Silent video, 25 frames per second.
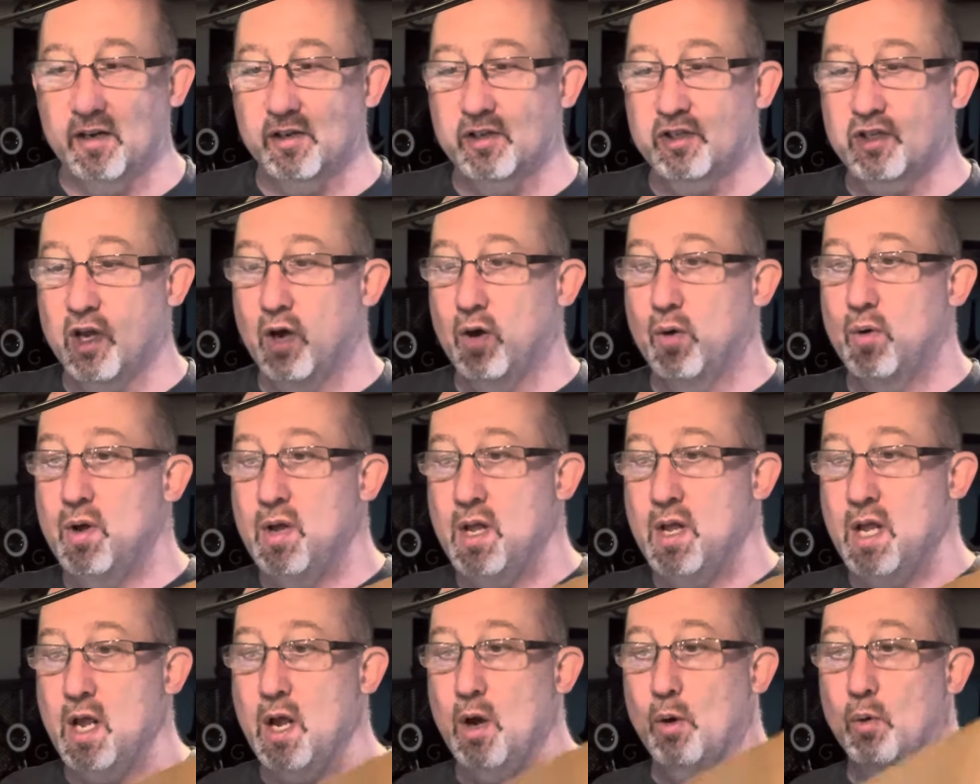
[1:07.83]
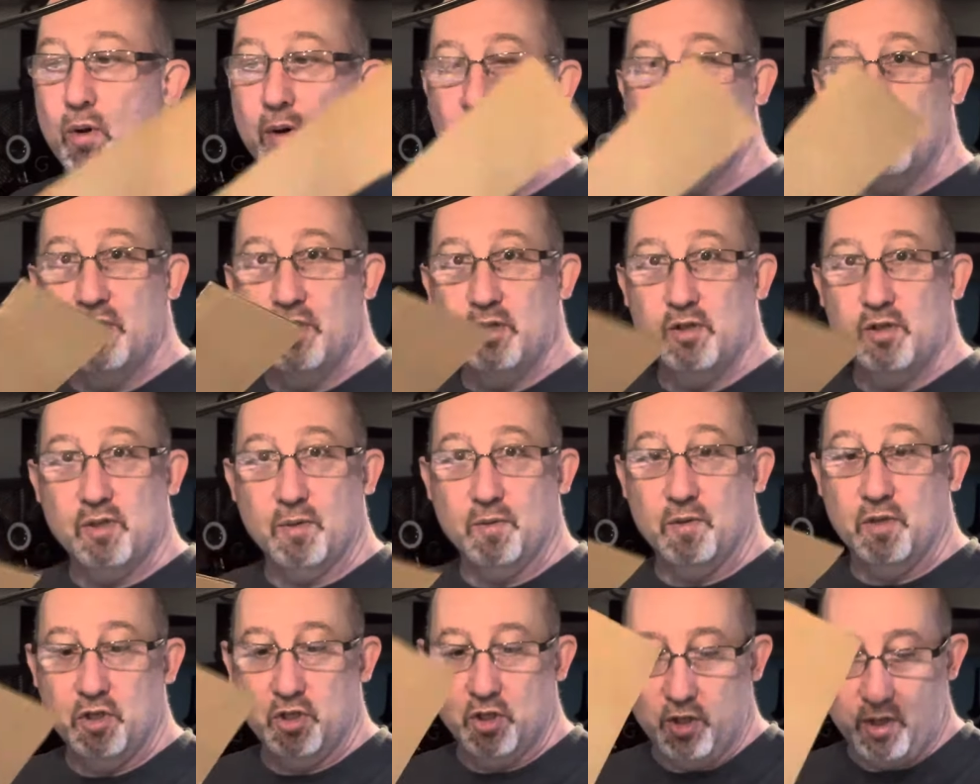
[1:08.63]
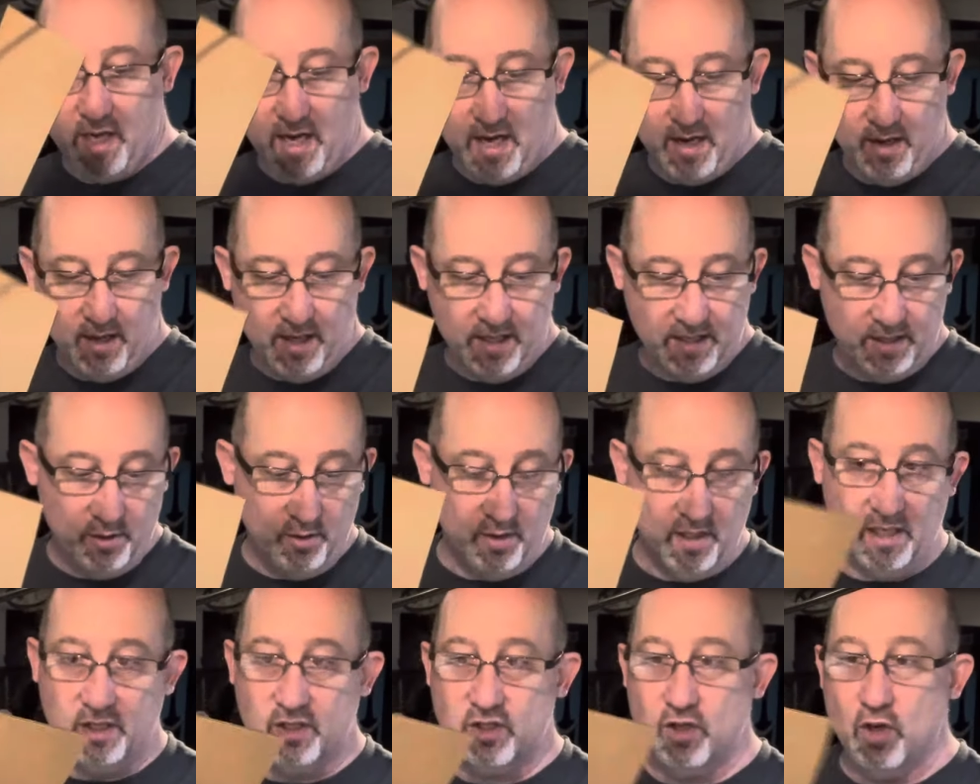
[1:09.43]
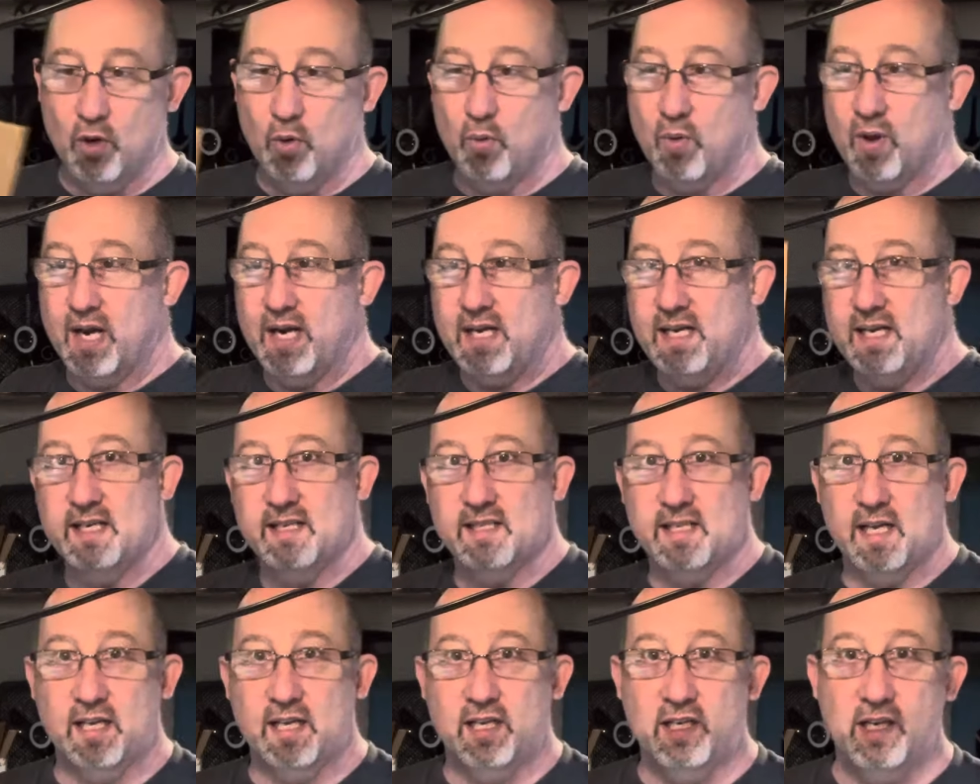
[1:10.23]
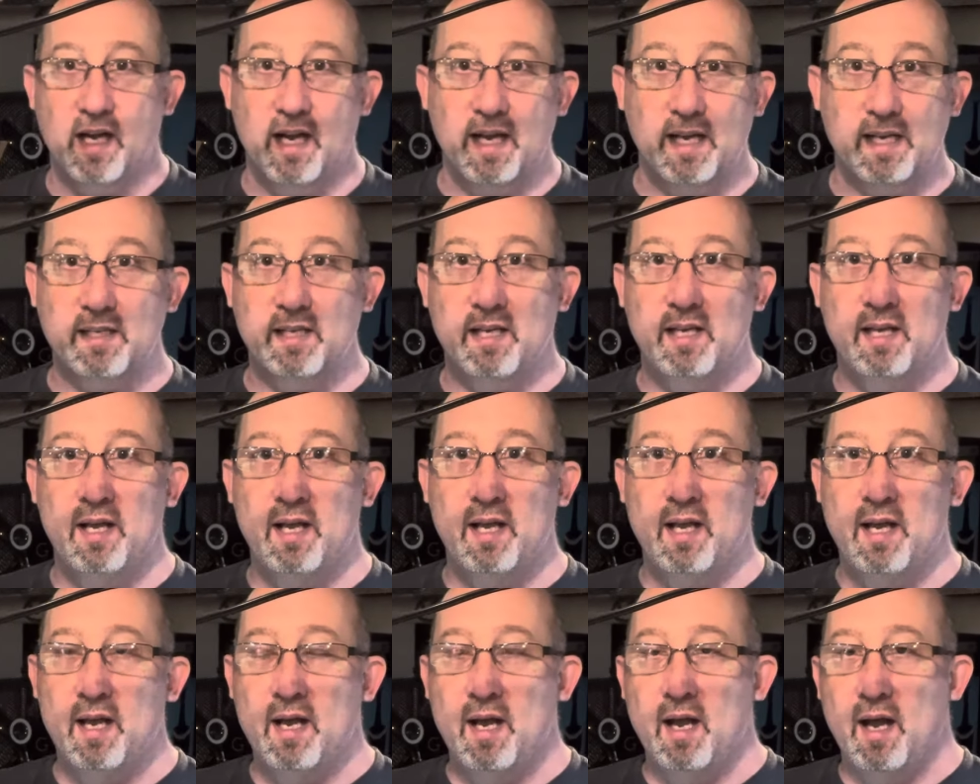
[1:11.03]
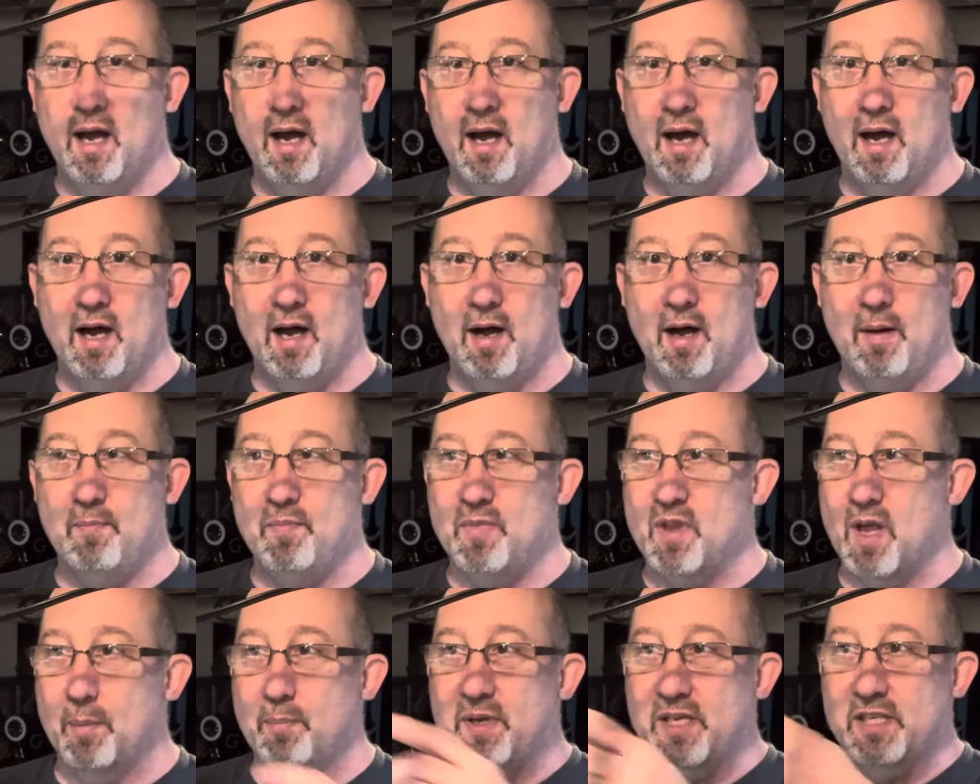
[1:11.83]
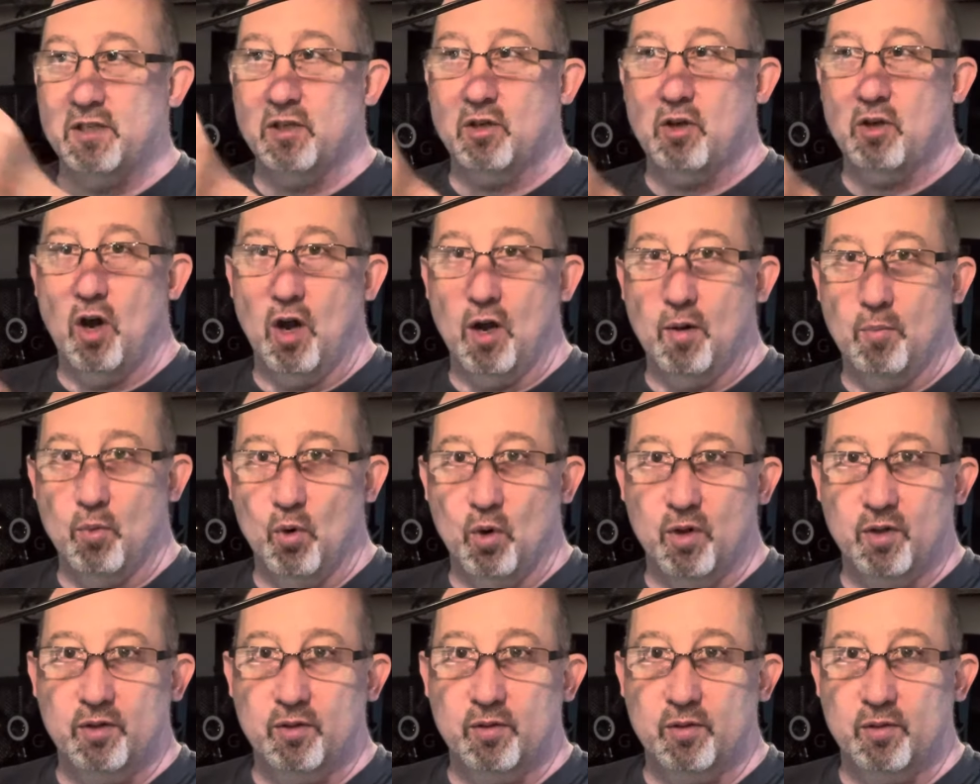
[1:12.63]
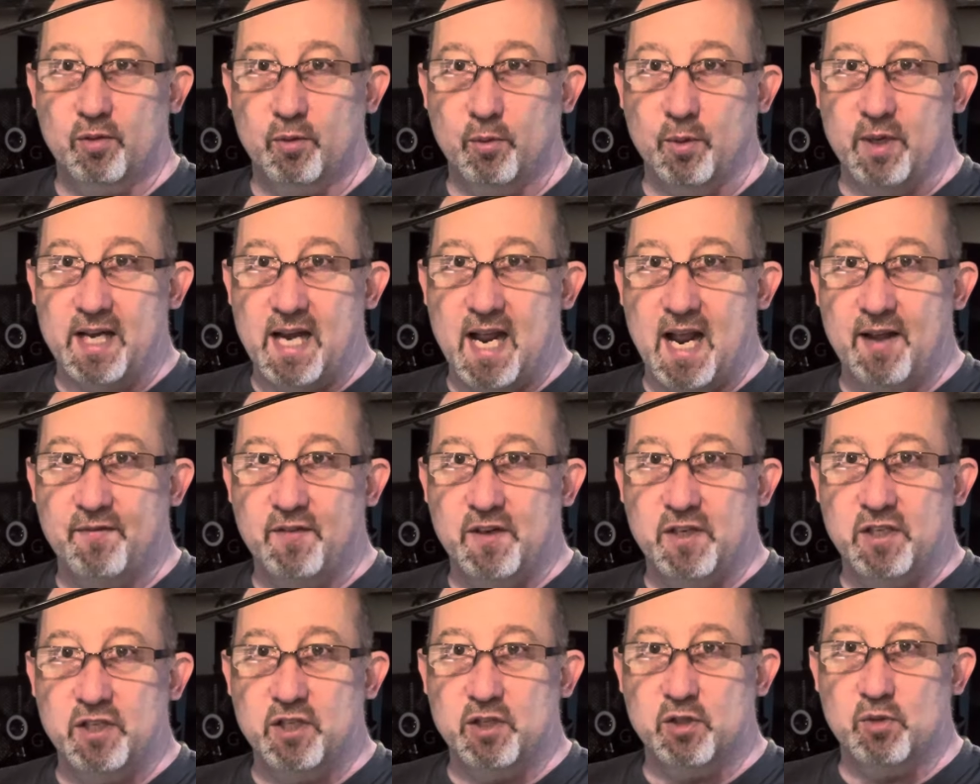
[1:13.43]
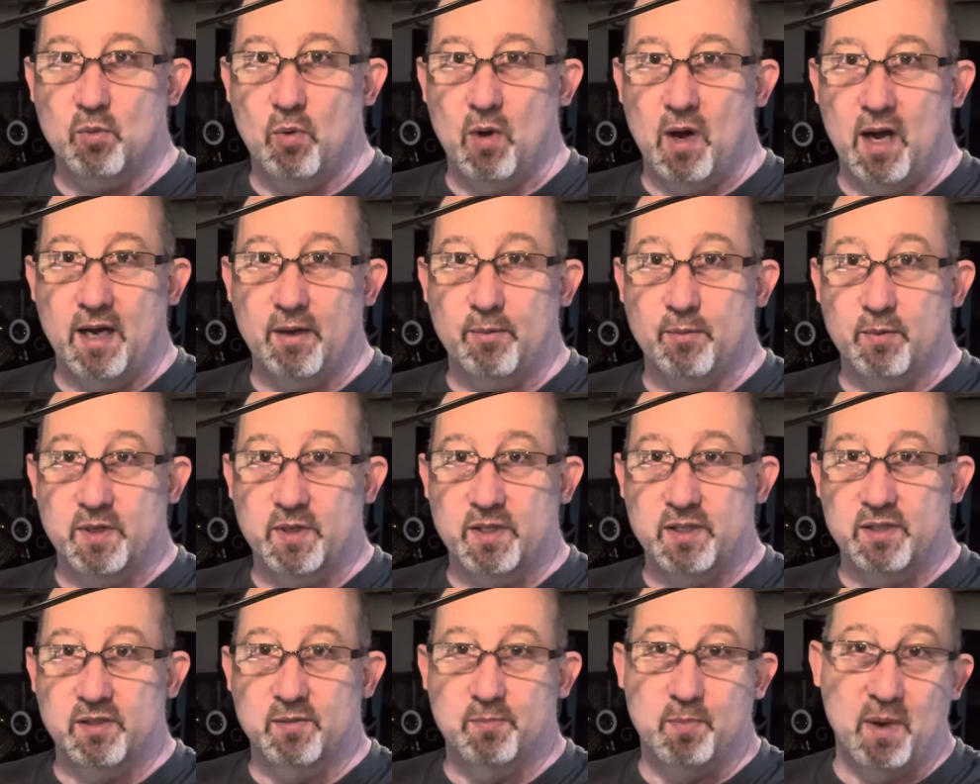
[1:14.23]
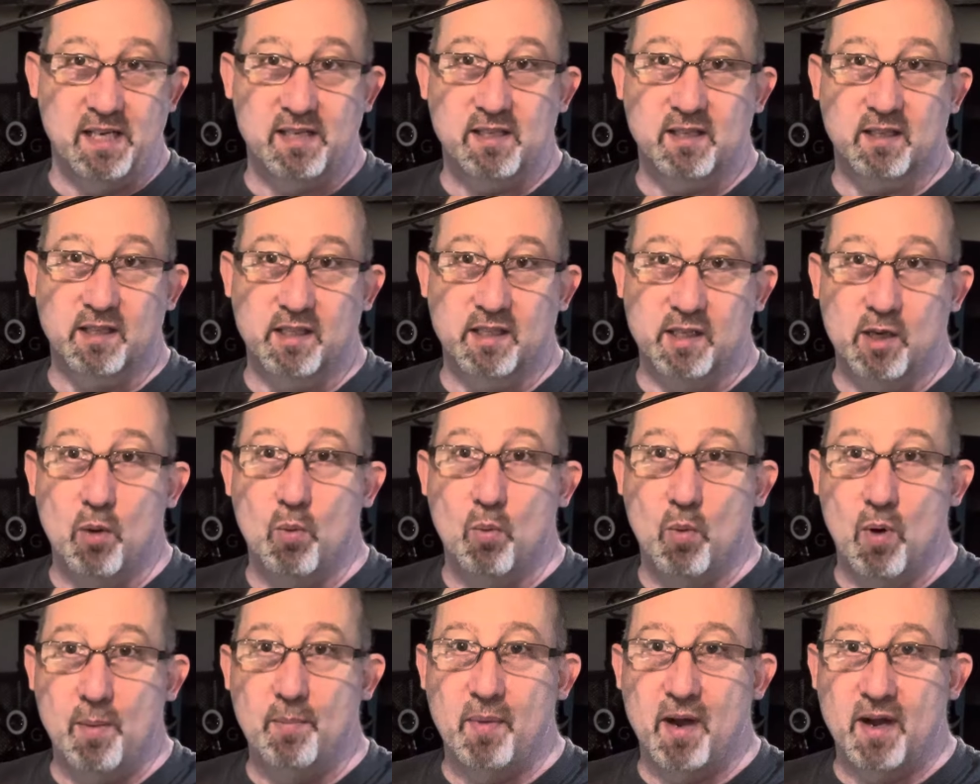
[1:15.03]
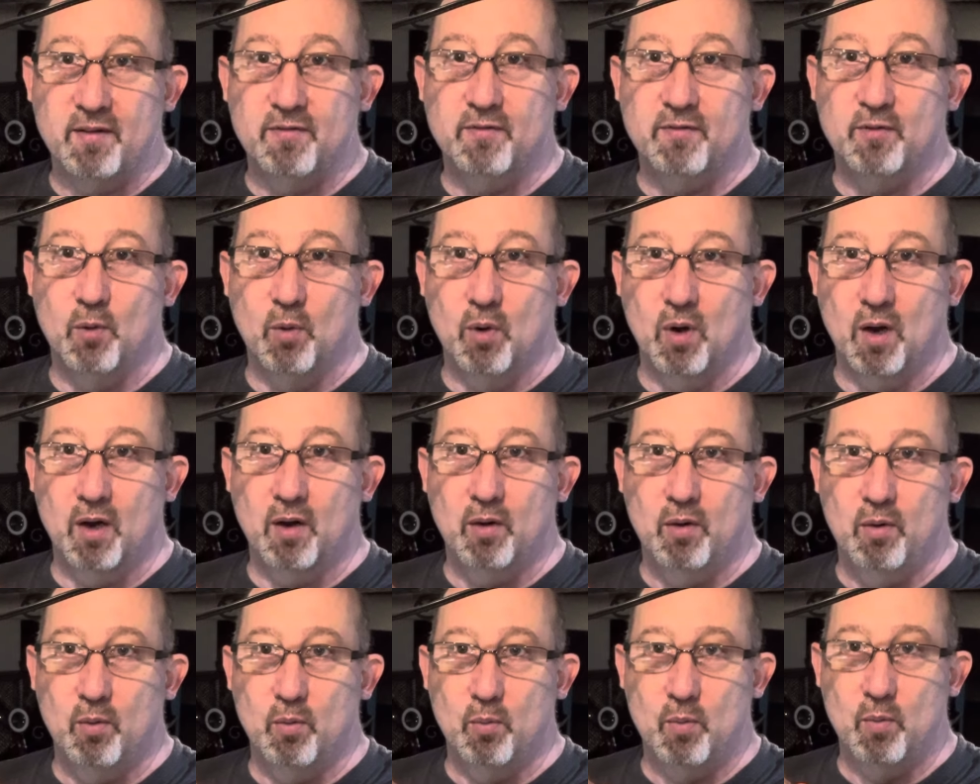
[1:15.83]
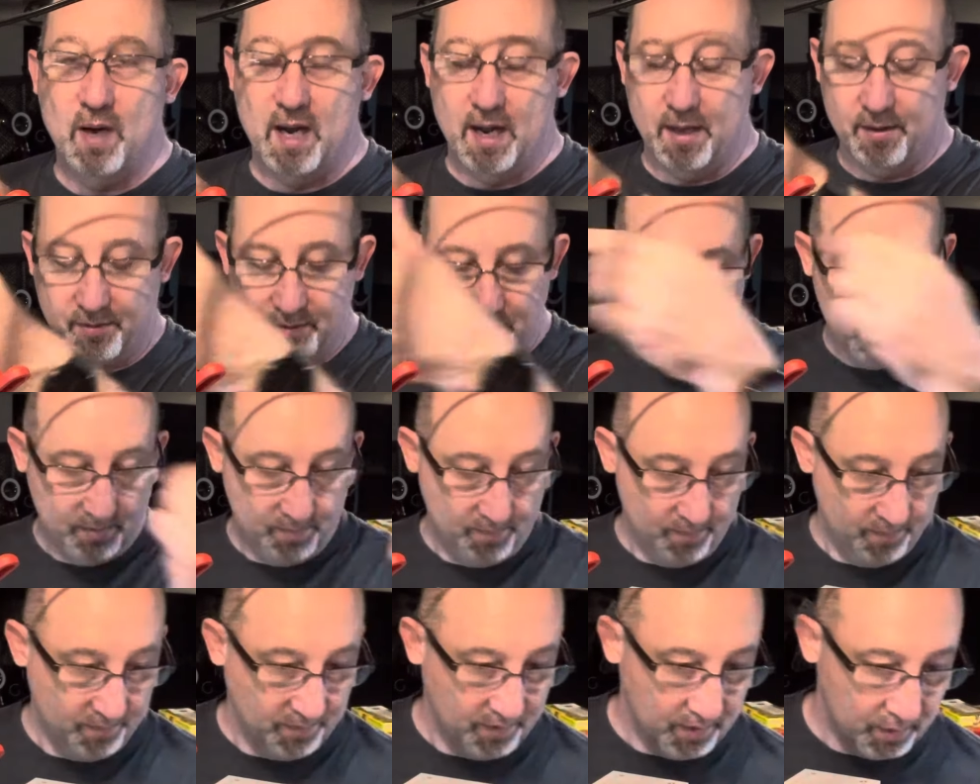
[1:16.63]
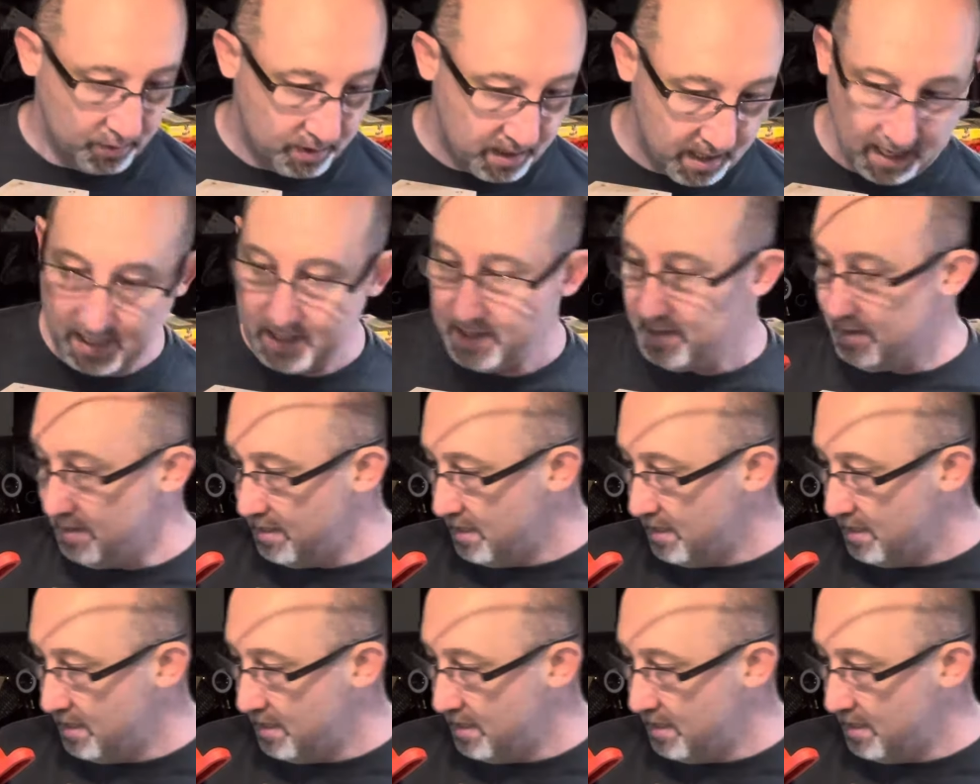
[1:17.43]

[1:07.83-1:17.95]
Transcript: So what I'm going to do is I'm going to show you how I do this. So what I did is I cut um, a piece of cardboard three and a half inches wide, which is basically a one by four width. Okay.